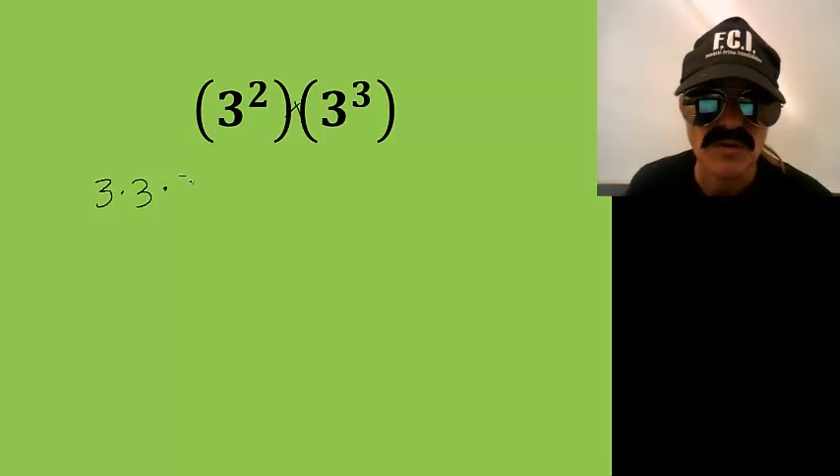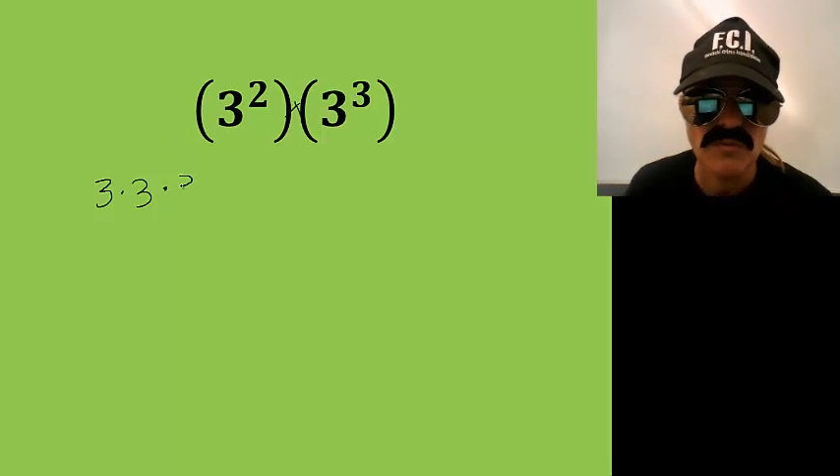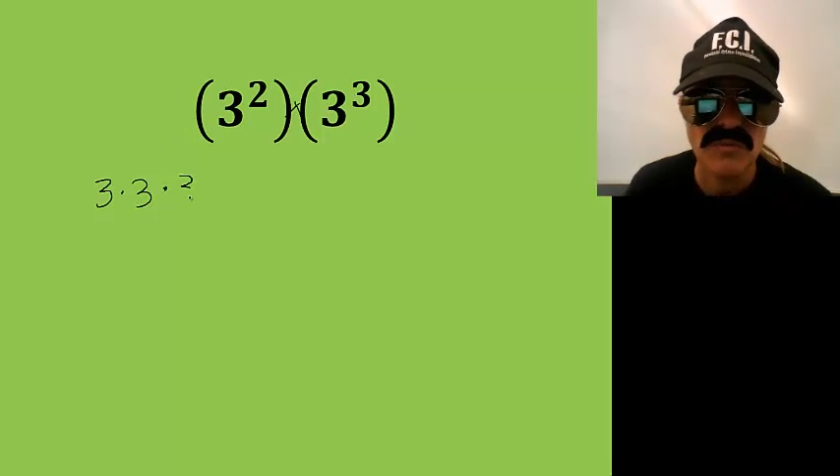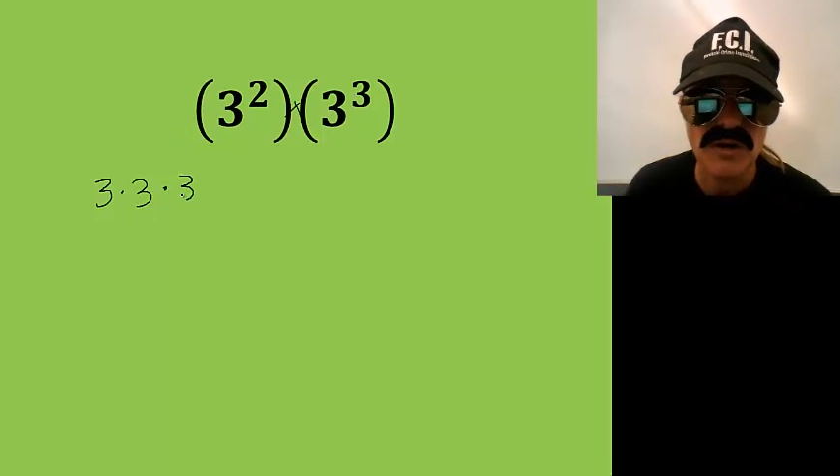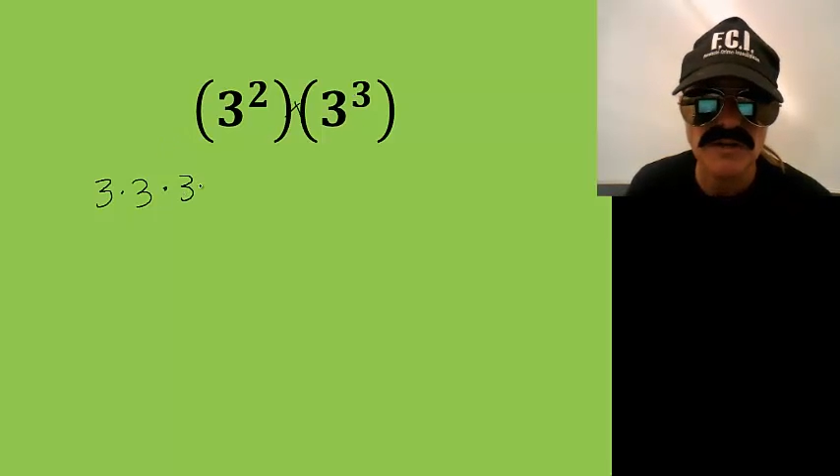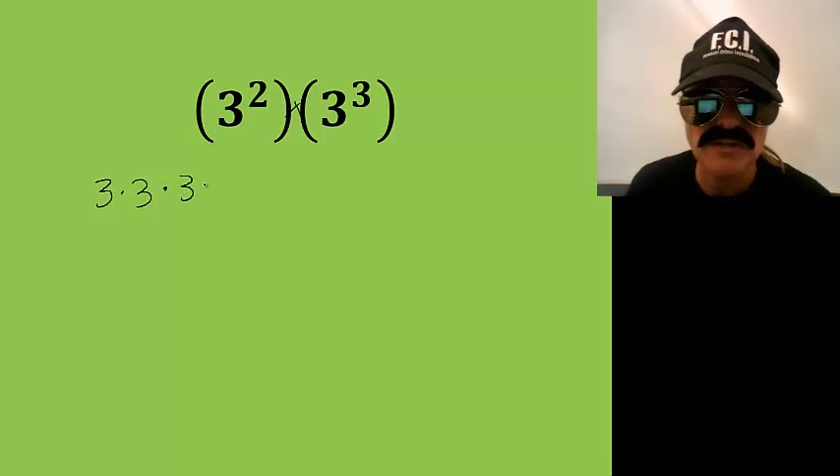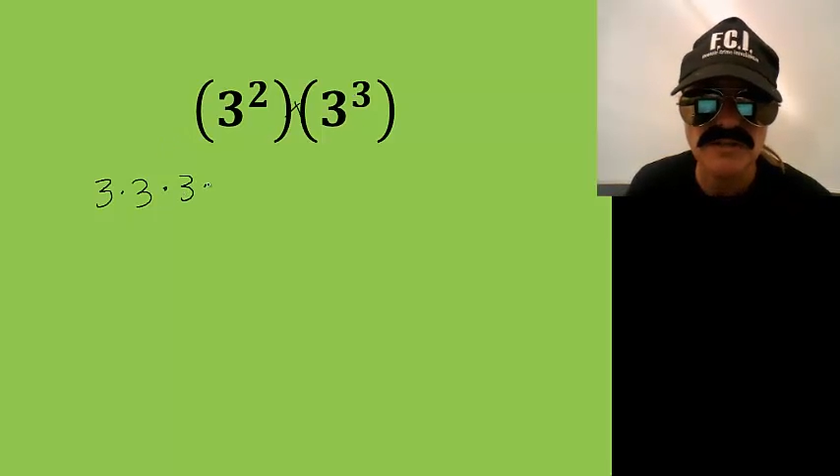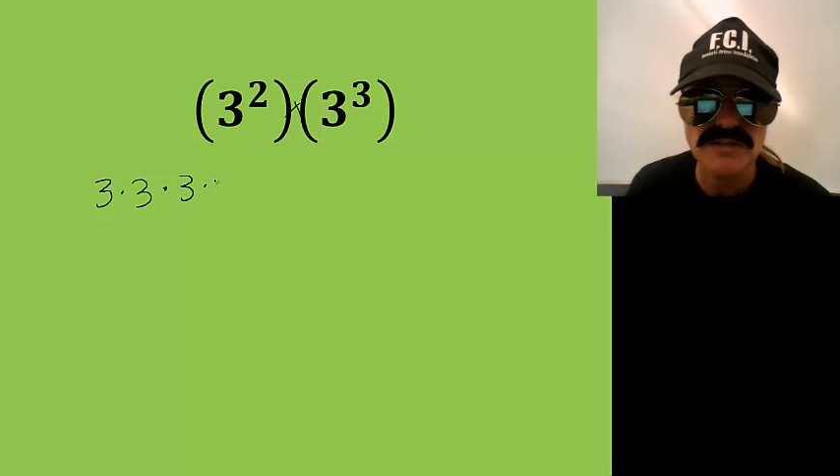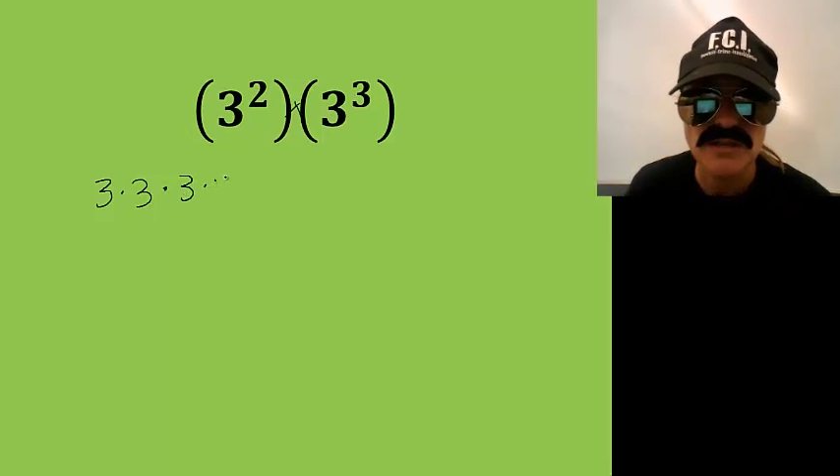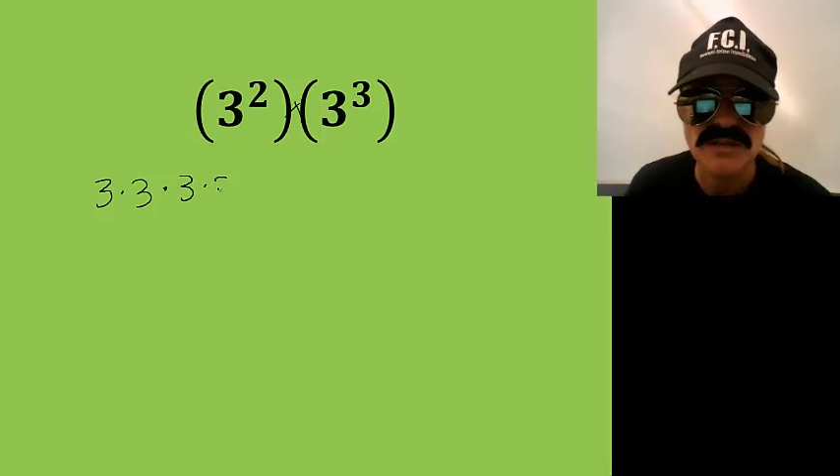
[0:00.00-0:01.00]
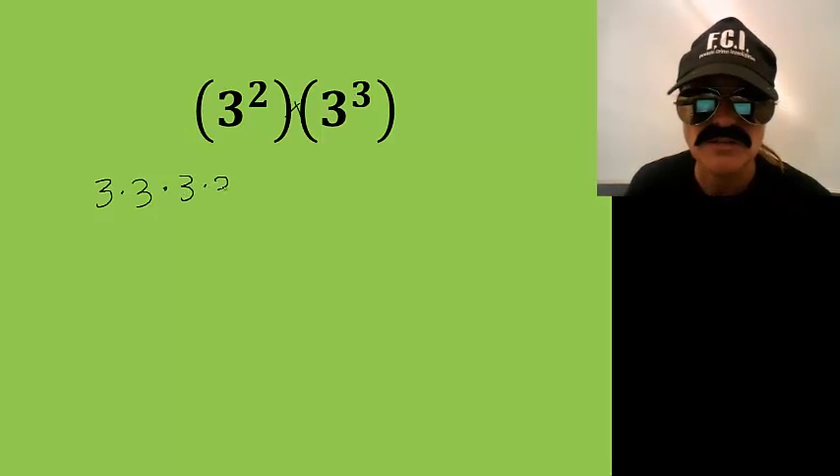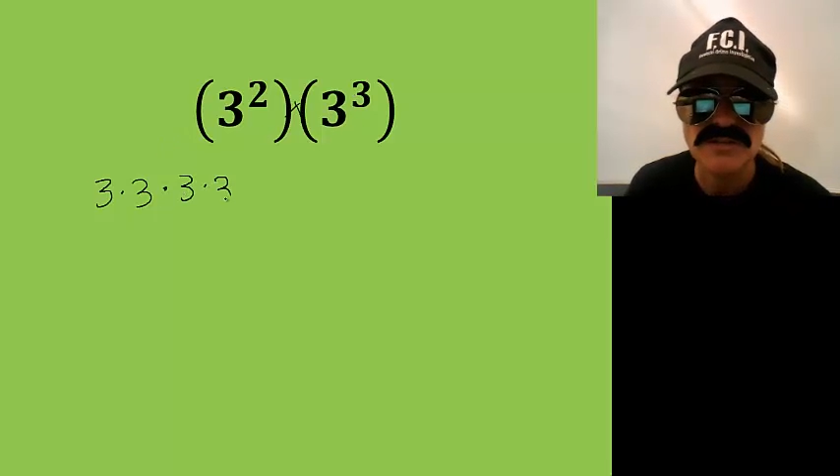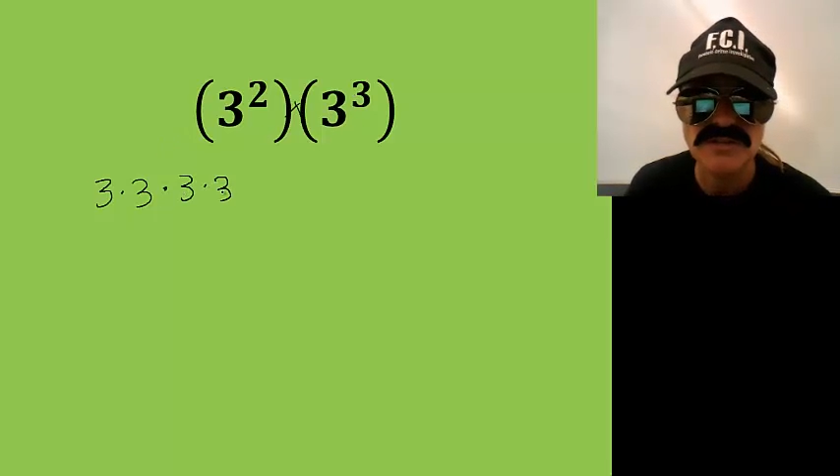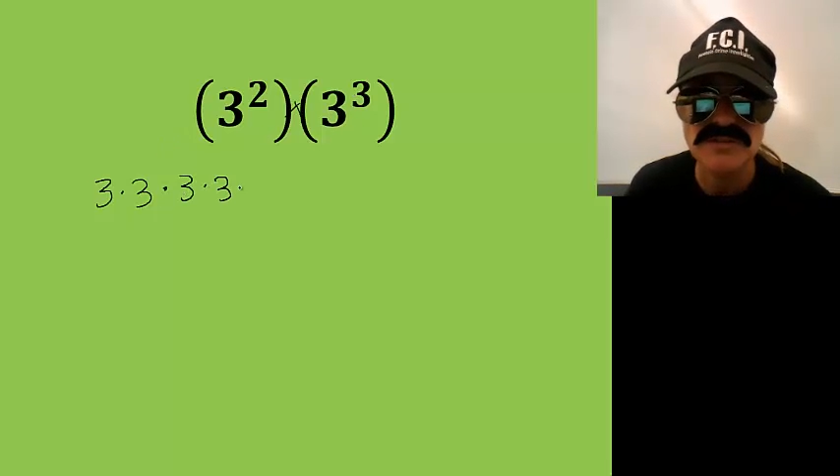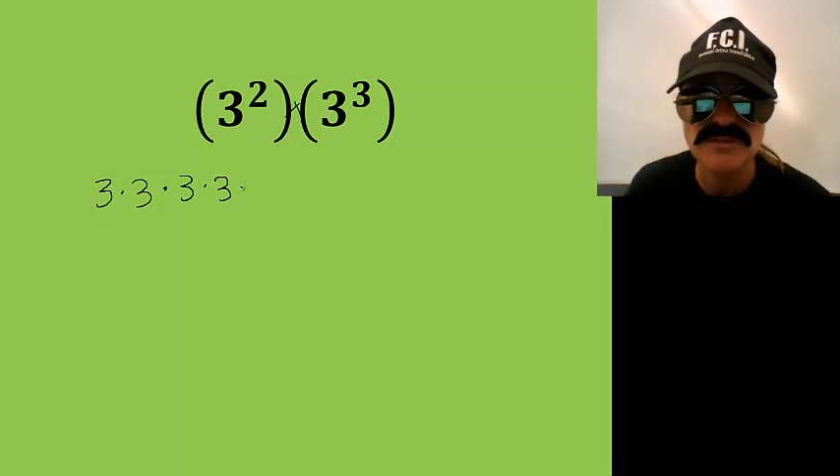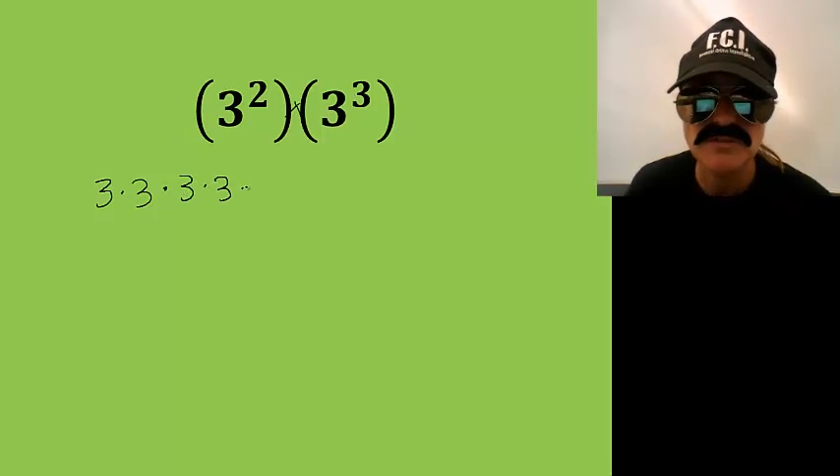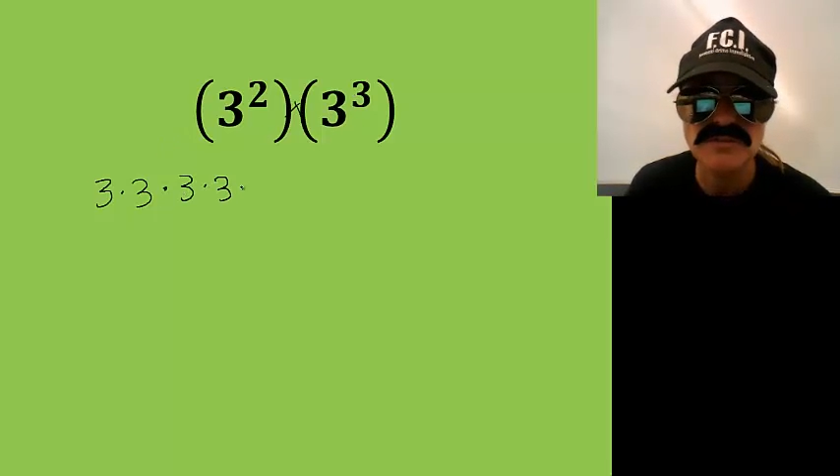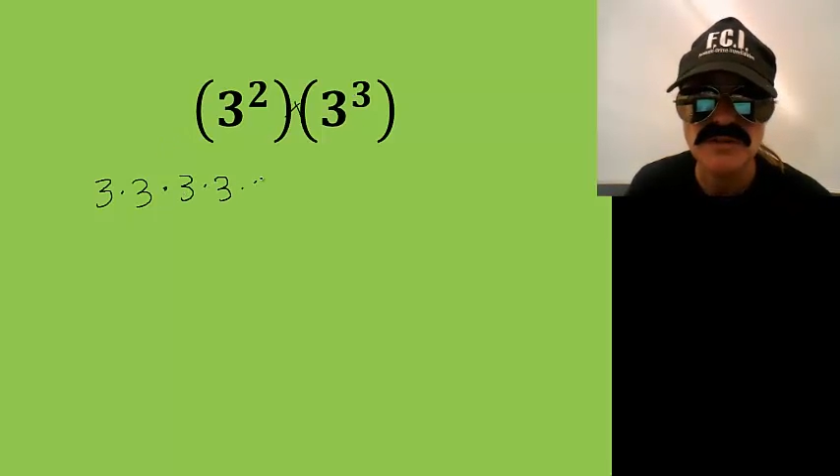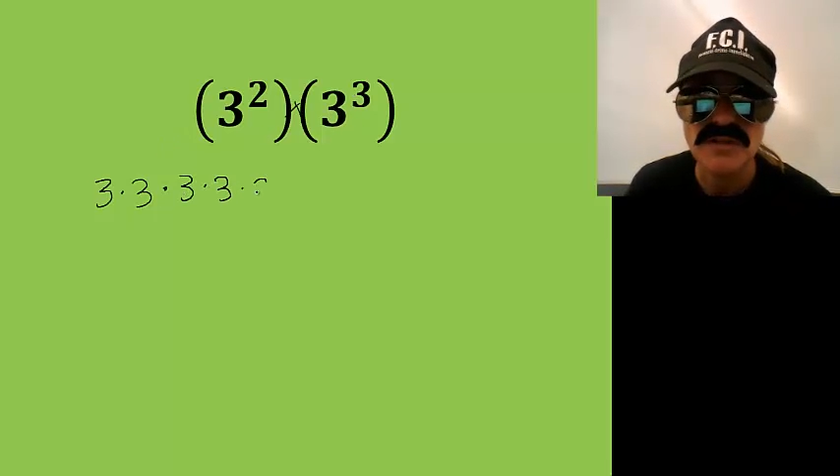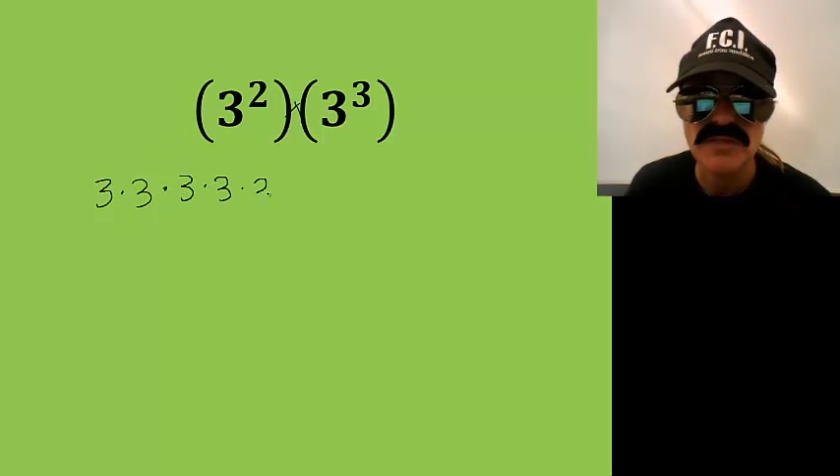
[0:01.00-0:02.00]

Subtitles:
1, 2,